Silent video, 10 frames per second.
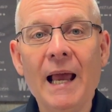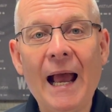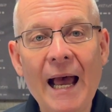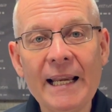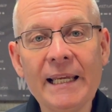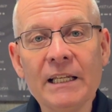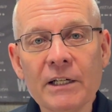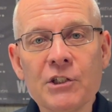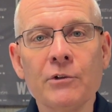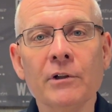Adding an
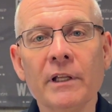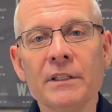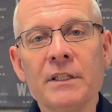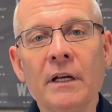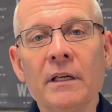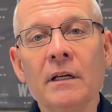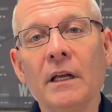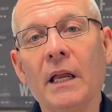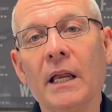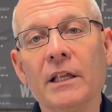external antenna
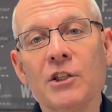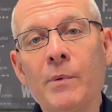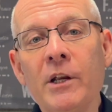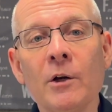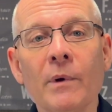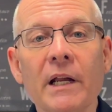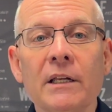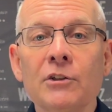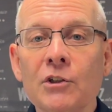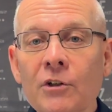and a speaker mic
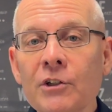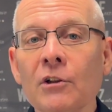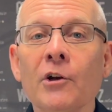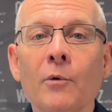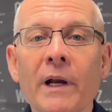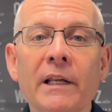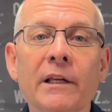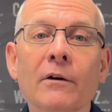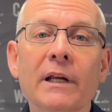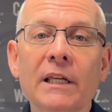can turn your little
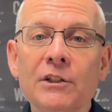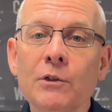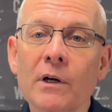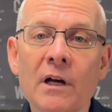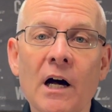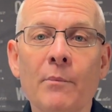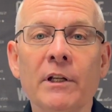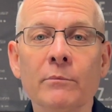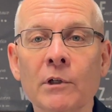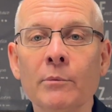radio into a
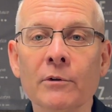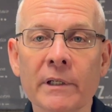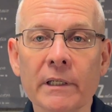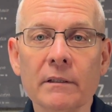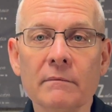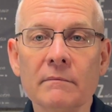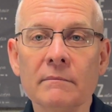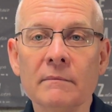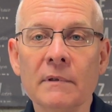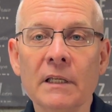competent mobile rig.
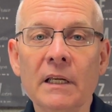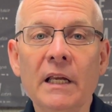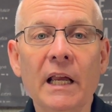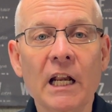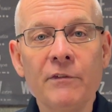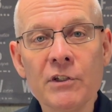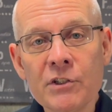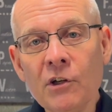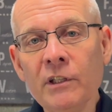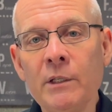And if you
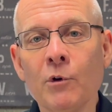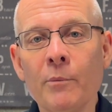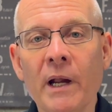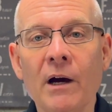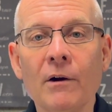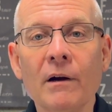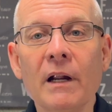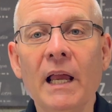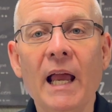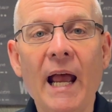still need more power,
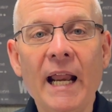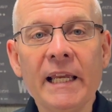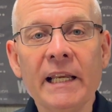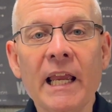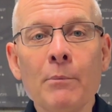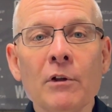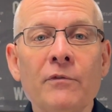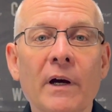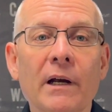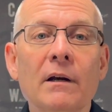adding an
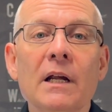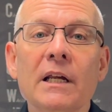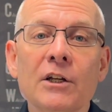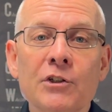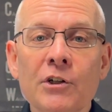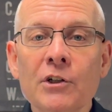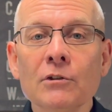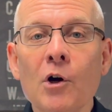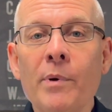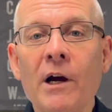amplifier can turn your
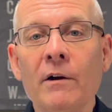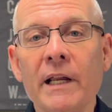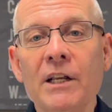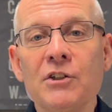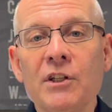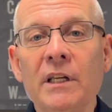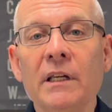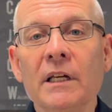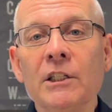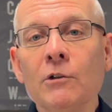low-power
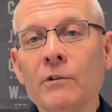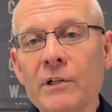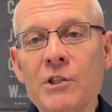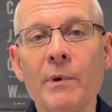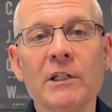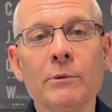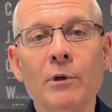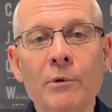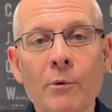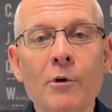HT into a respectable
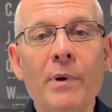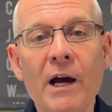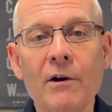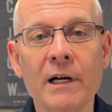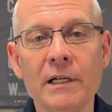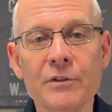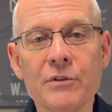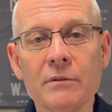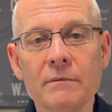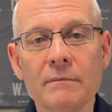mobile powerhouse.